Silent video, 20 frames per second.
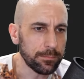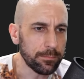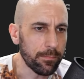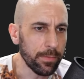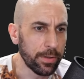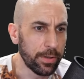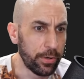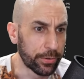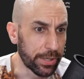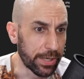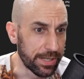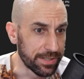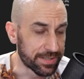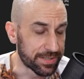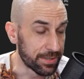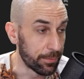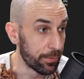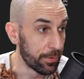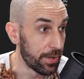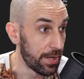Okay,
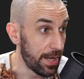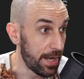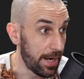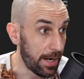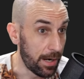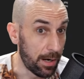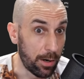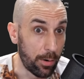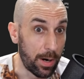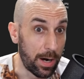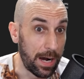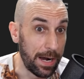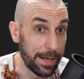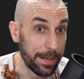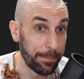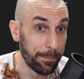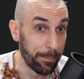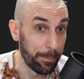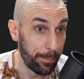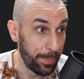so now
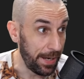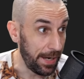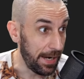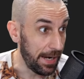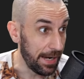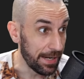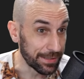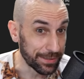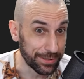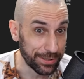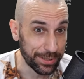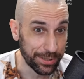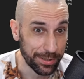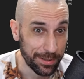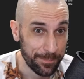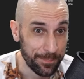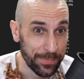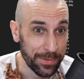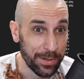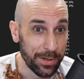I'm back
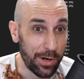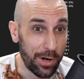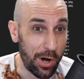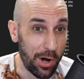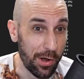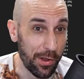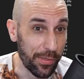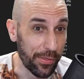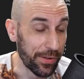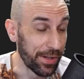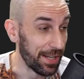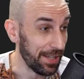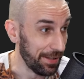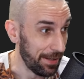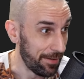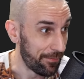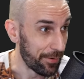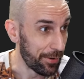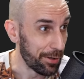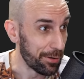on the
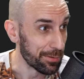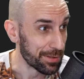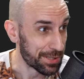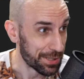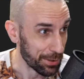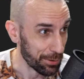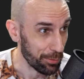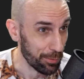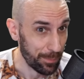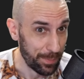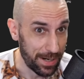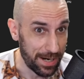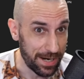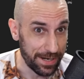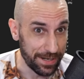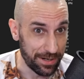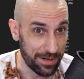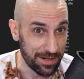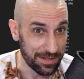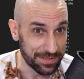1102
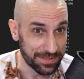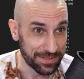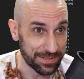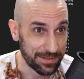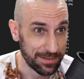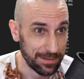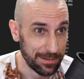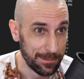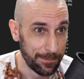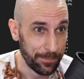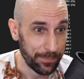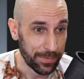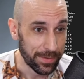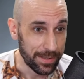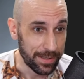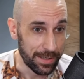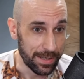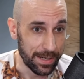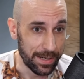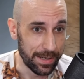BIOS,
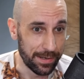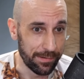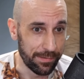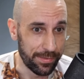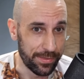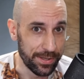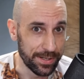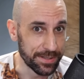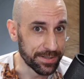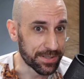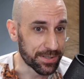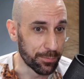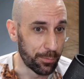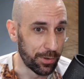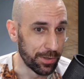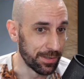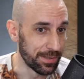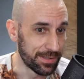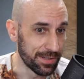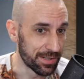and this
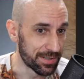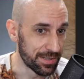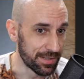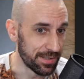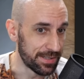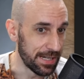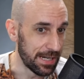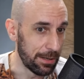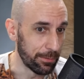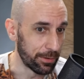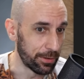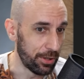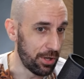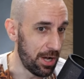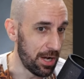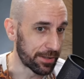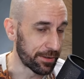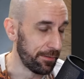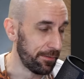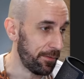one doesn't
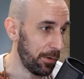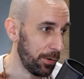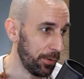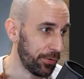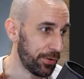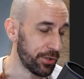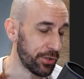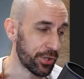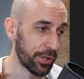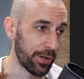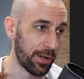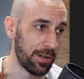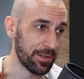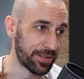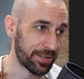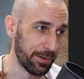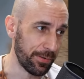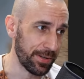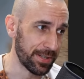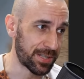downclock the voltage at all.
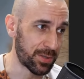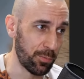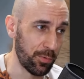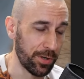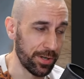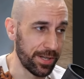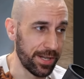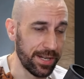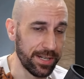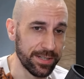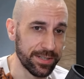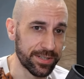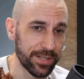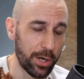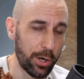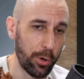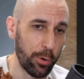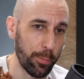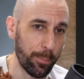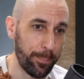So this one is
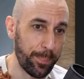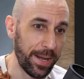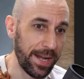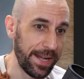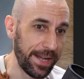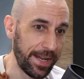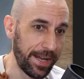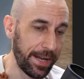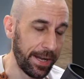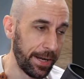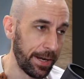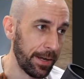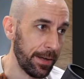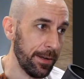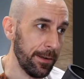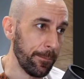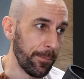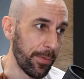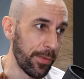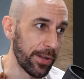obeying
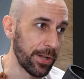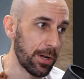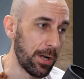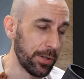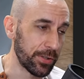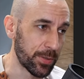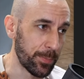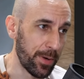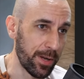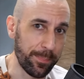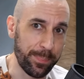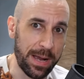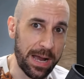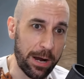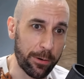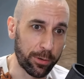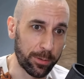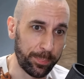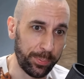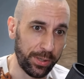the ultimate
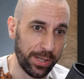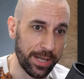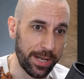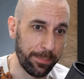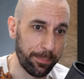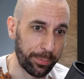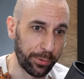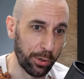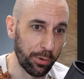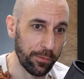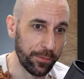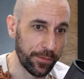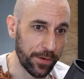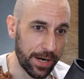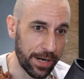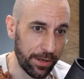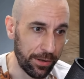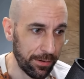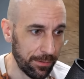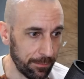power plan
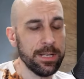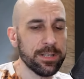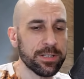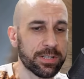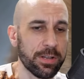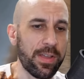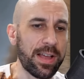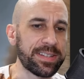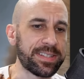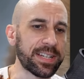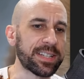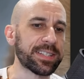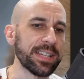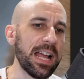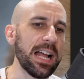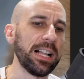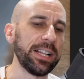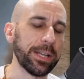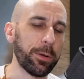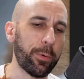profile. So that's
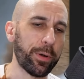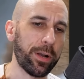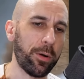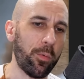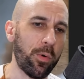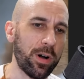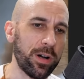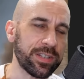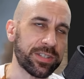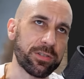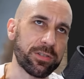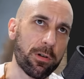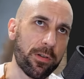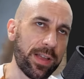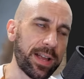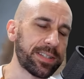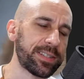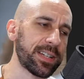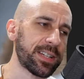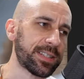exactly what it was, or
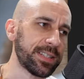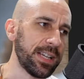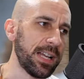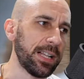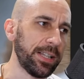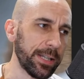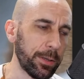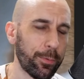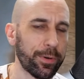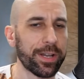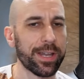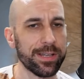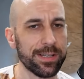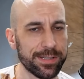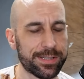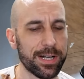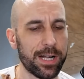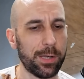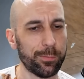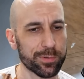that's exactly what
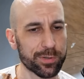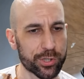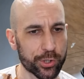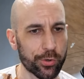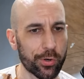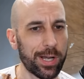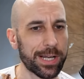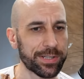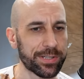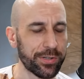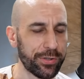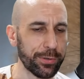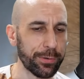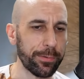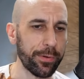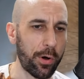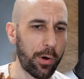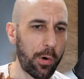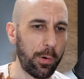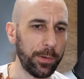Intel was trying to do
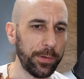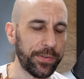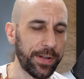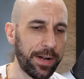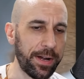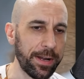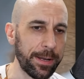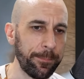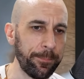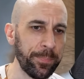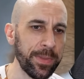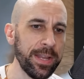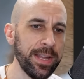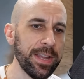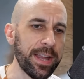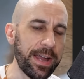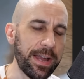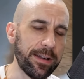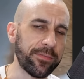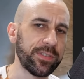the whole time.
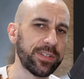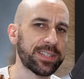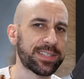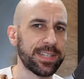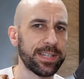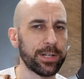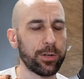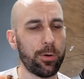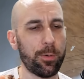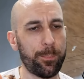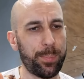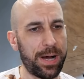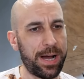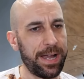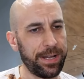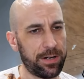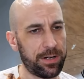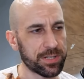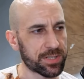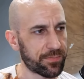Every single
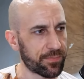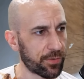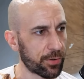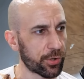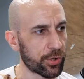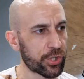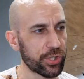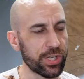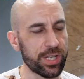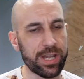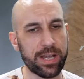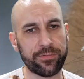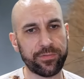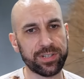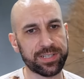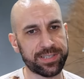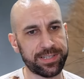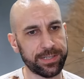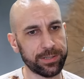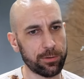BIOS version and
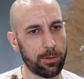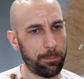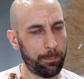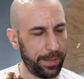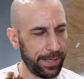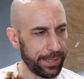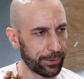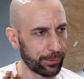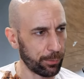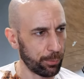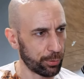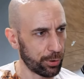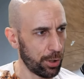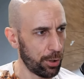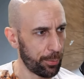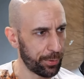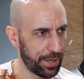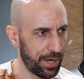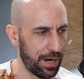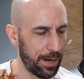every single
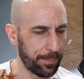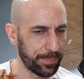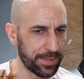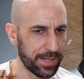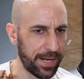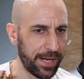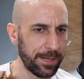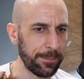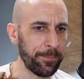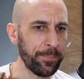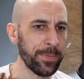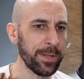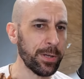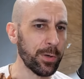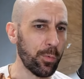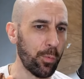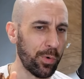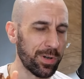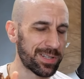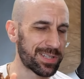microcode update
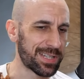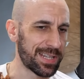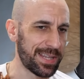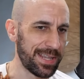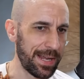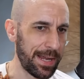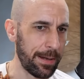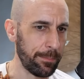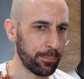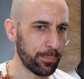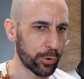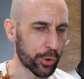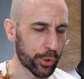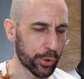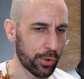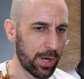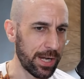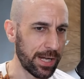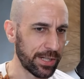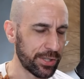was them
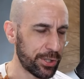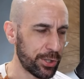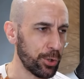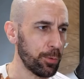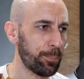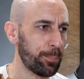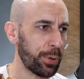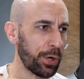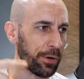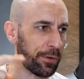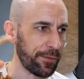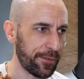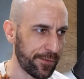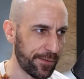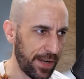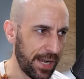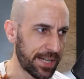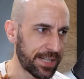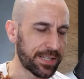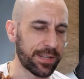trying to
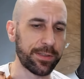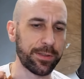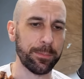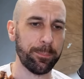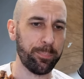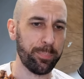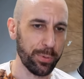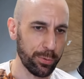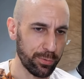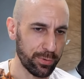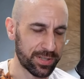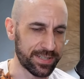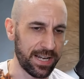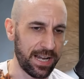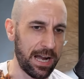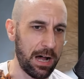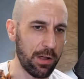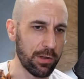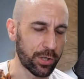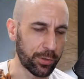perfect the boost
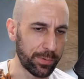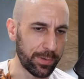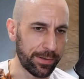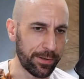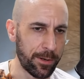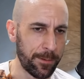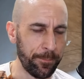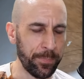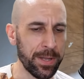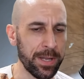algorithm,